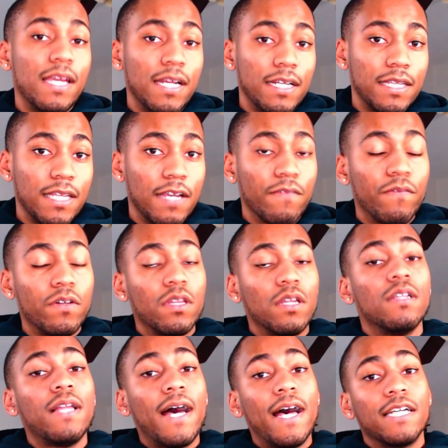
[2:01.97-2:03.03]
anything for the
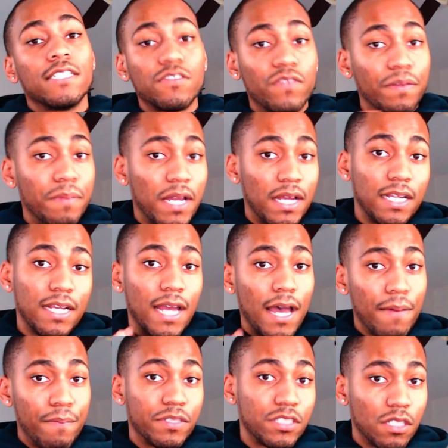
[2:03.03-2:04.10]
last remaining
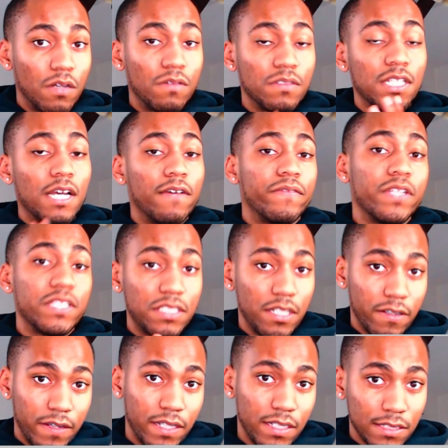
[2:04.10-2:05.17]
episodes of the
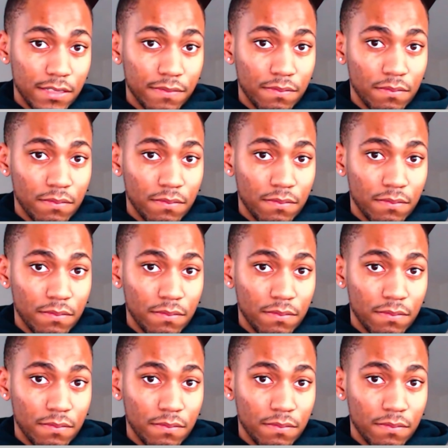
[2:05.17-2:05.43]
series.